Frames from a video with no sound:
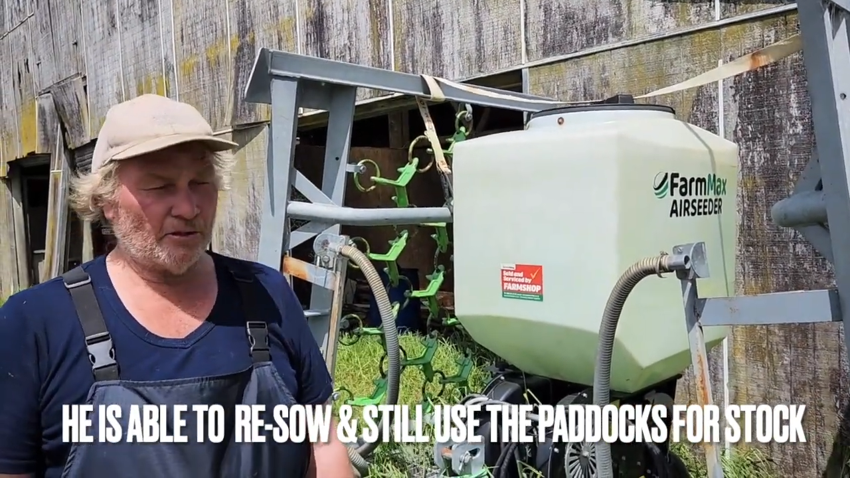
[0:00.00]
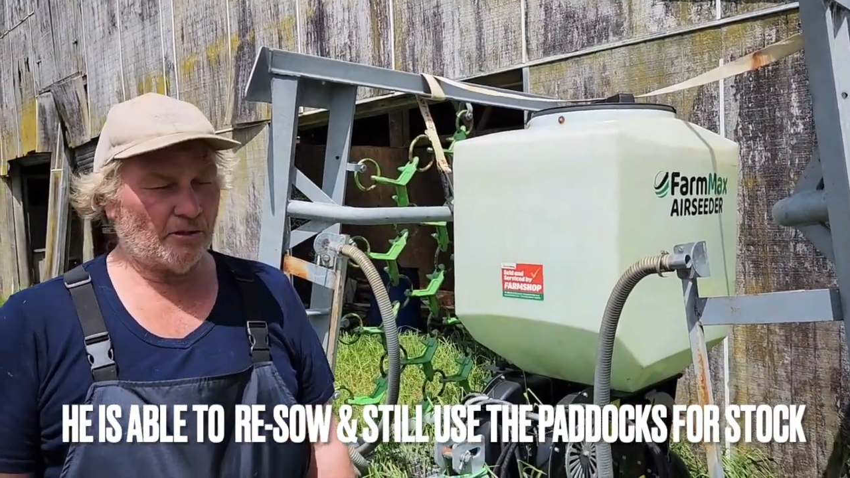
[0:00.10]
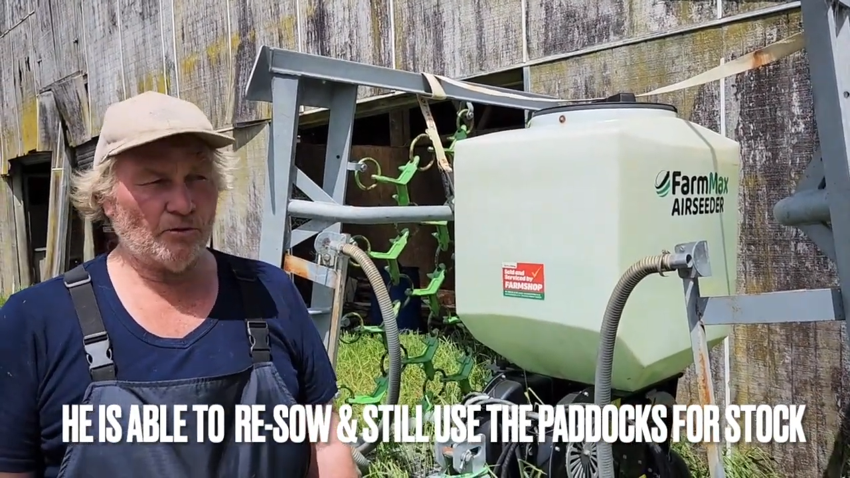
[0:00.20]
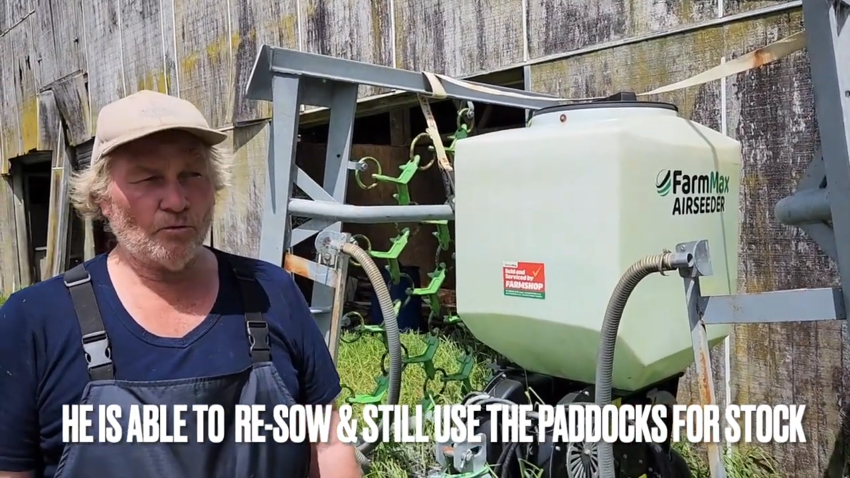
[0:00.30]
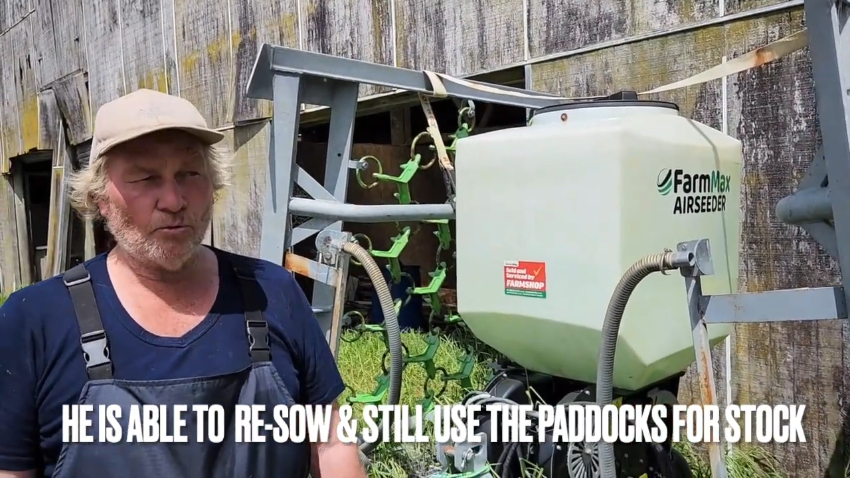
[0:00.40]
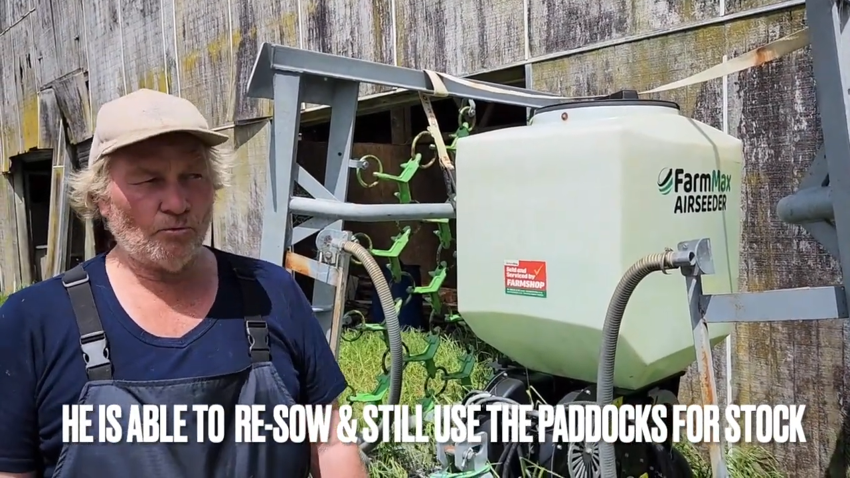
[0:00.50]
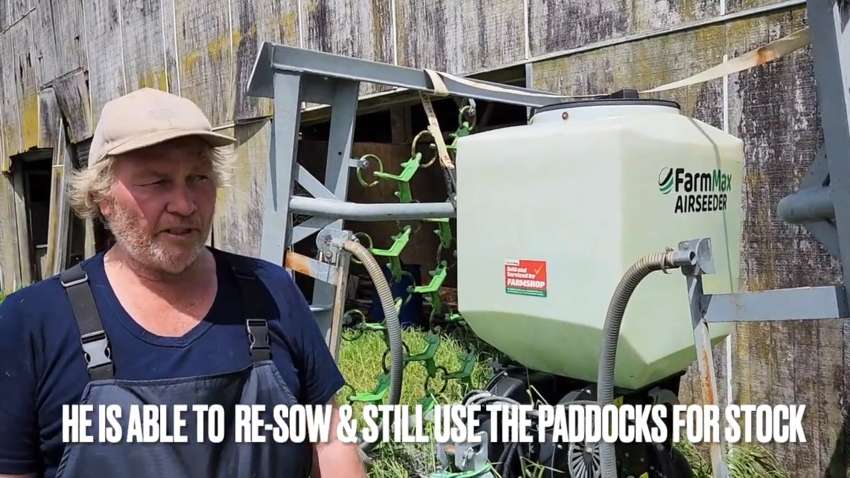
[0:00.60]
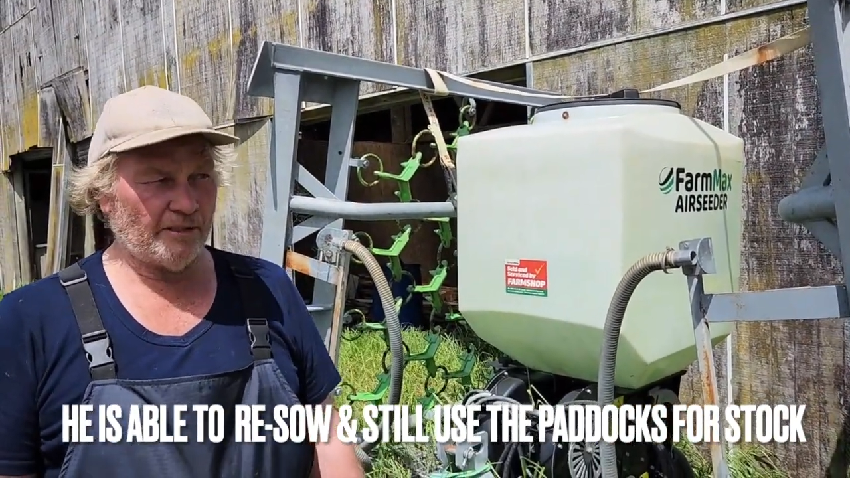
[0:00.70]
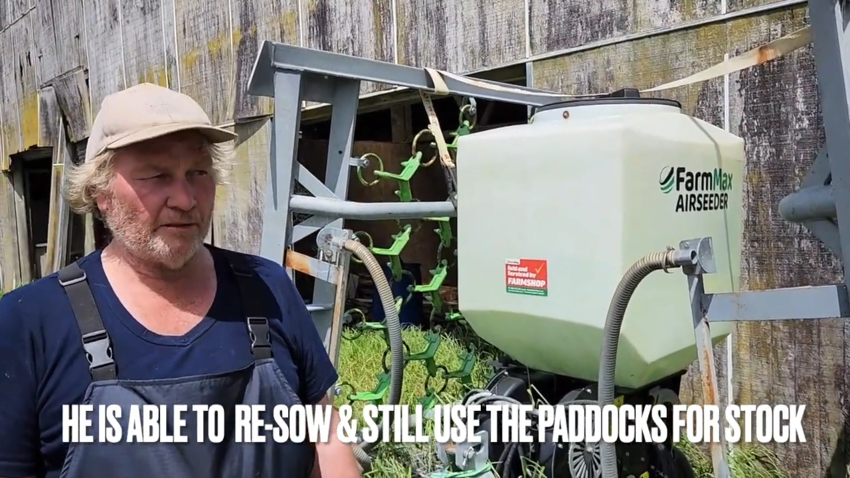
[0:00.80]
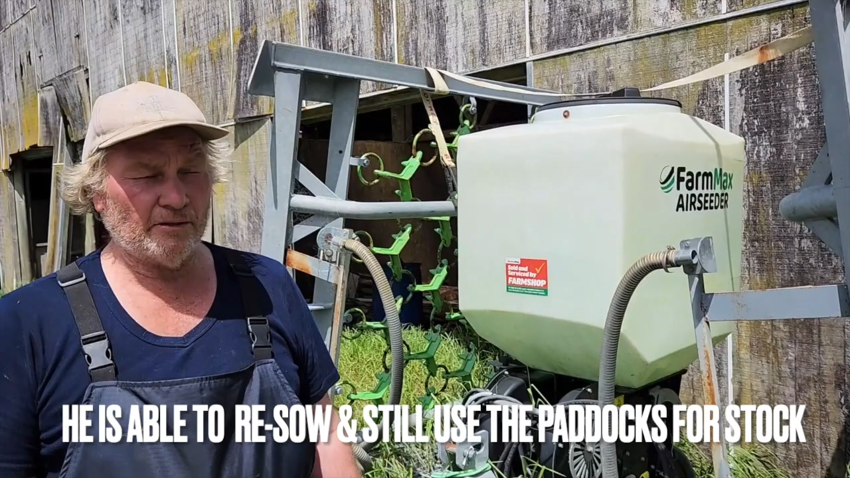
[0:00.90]
a good
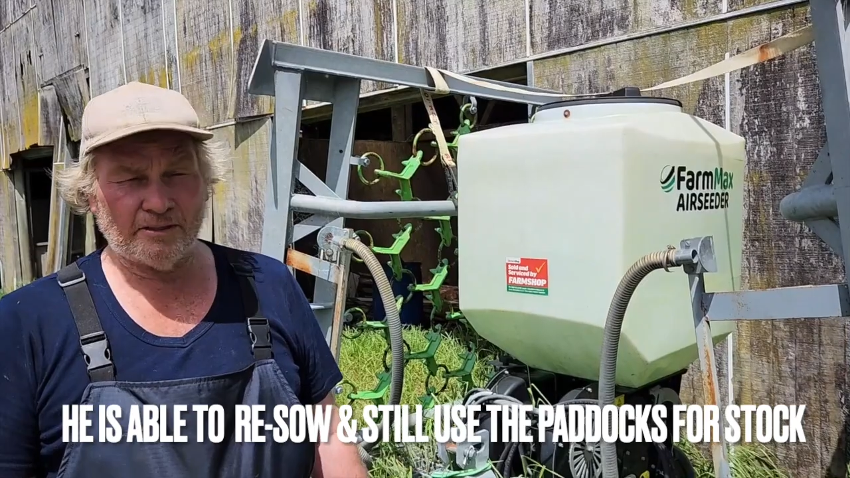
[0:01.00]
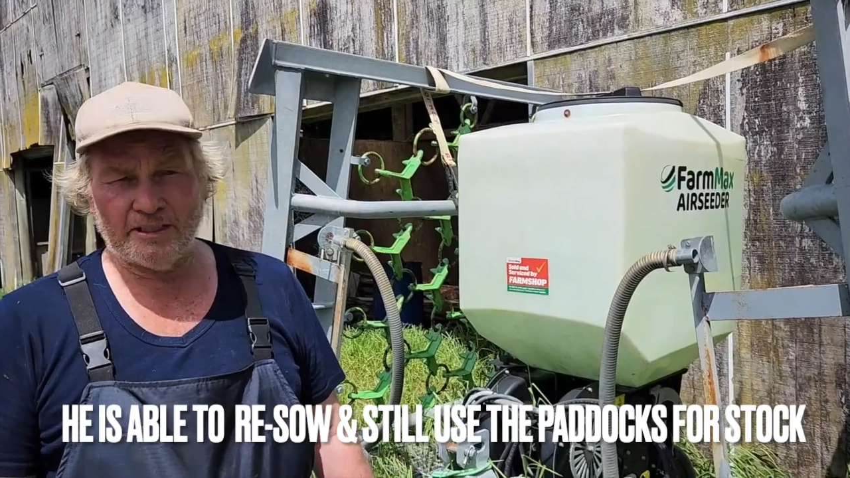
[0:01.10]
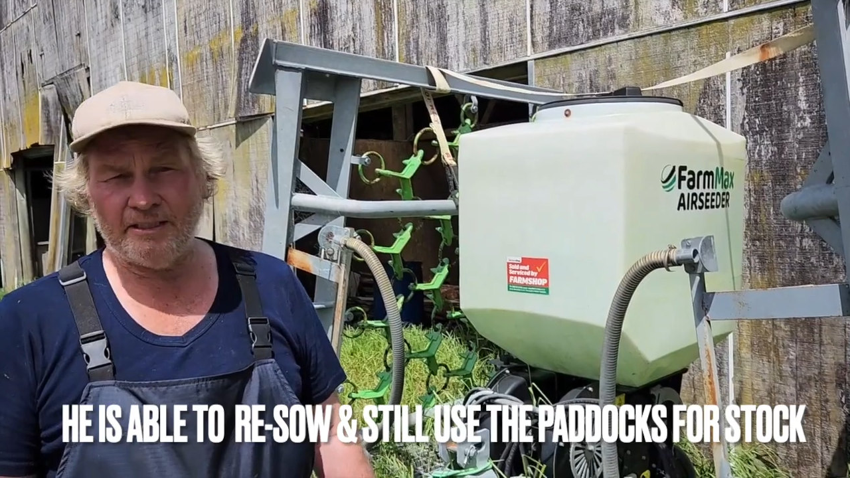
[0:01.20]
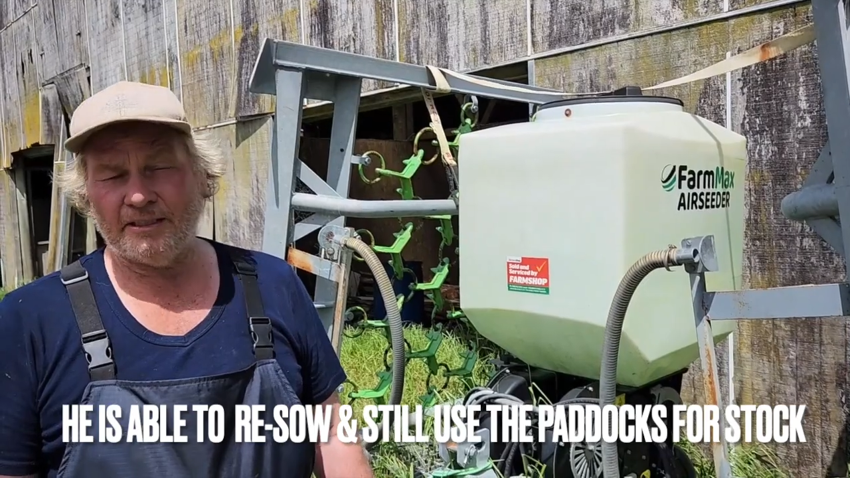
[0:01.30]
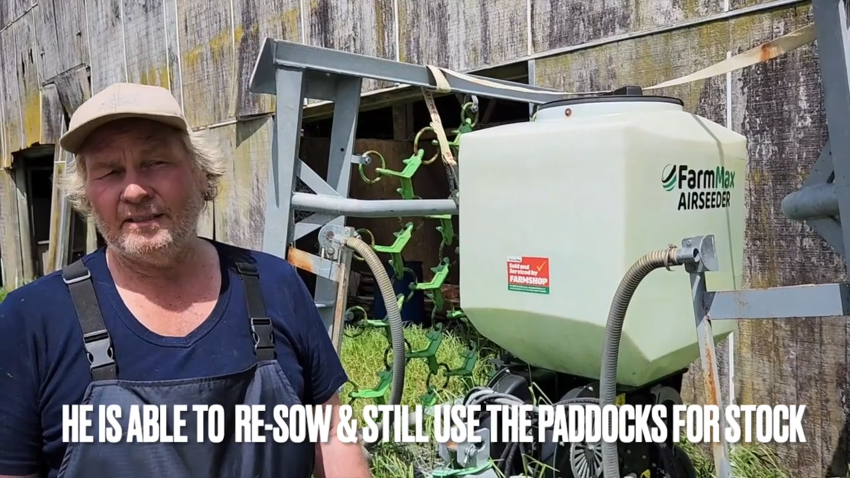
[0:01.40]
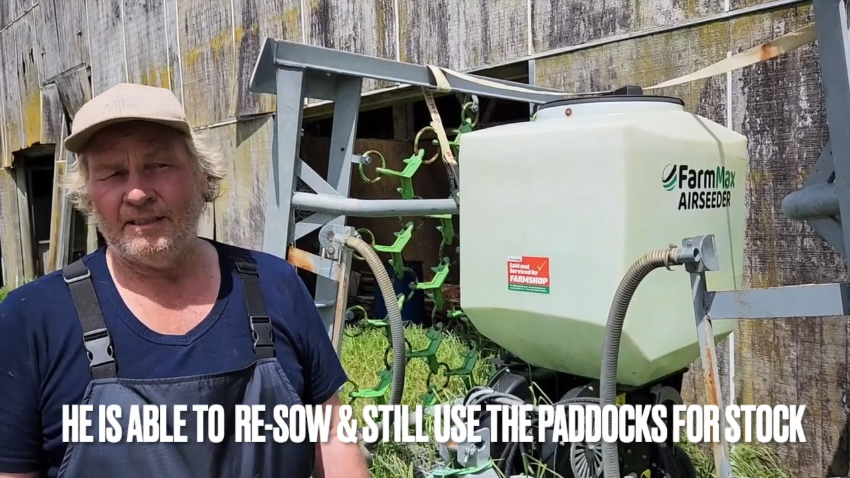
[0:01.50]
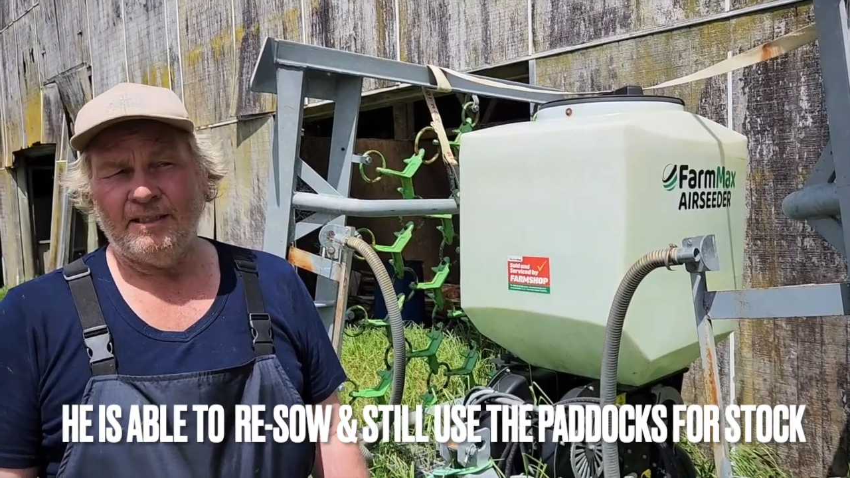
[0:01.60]
all-round seeder.